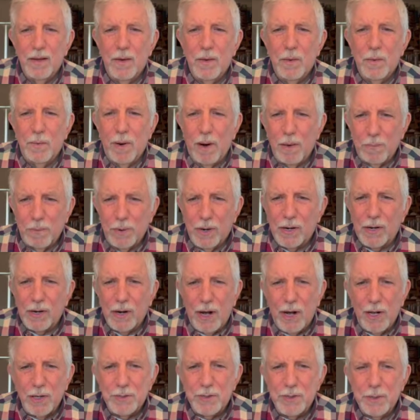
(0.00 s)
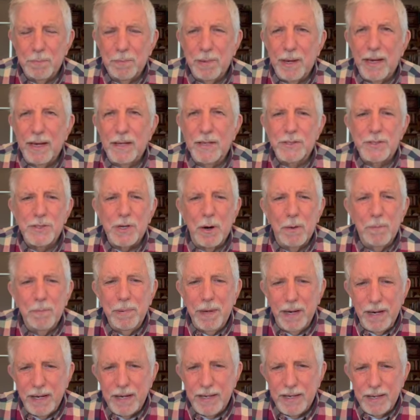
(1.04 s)
What we're called to be is
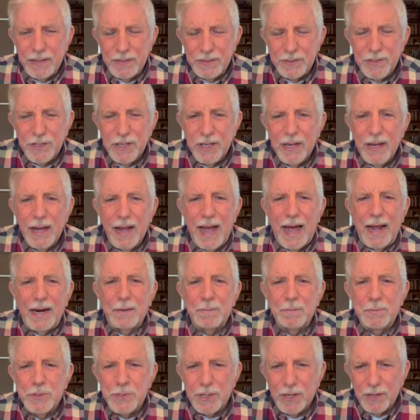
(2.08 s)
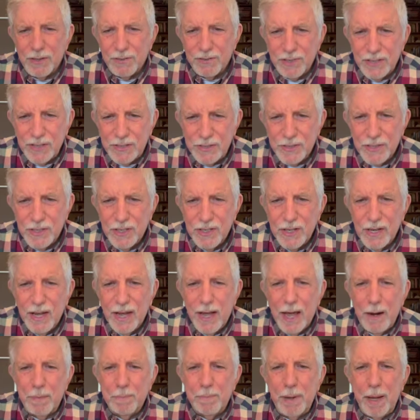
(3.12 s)
obedient and observant
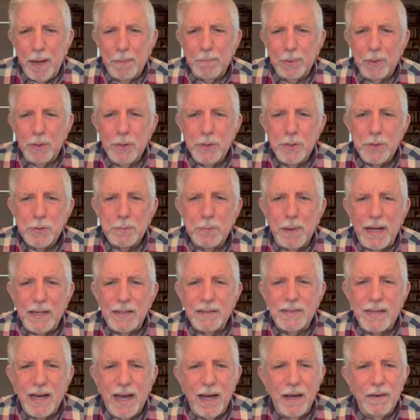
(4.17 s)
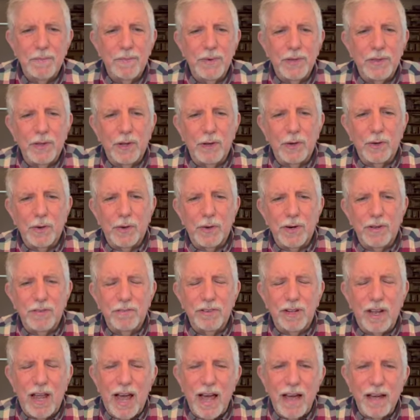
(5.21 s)
and people who spend time with the Lord of
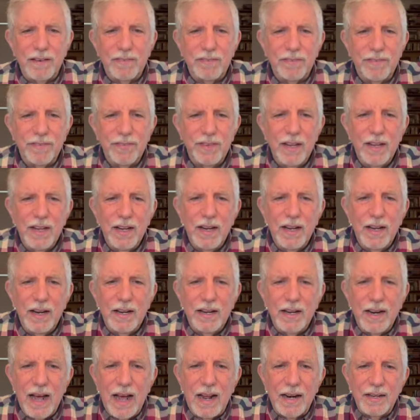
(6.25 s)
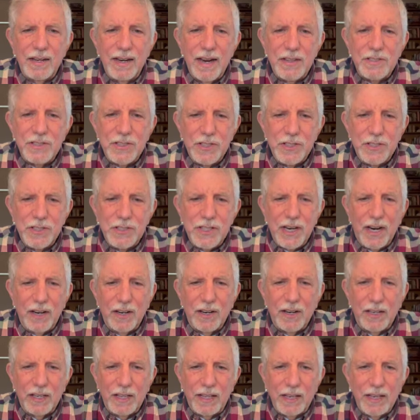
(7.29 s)
life, not
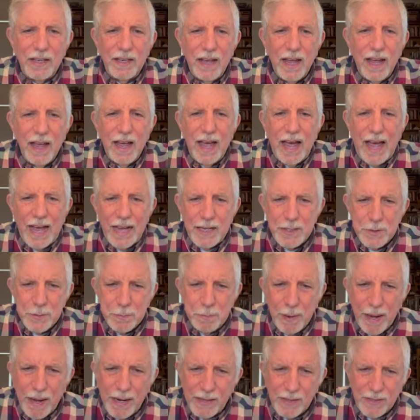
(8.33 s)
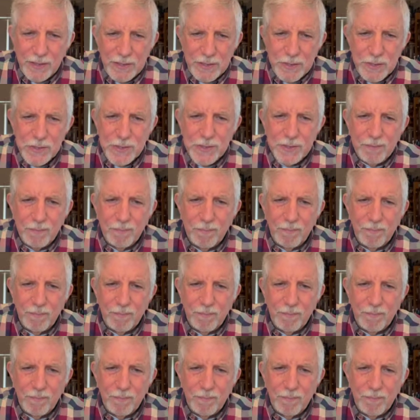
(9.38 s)
necessarily as beggars.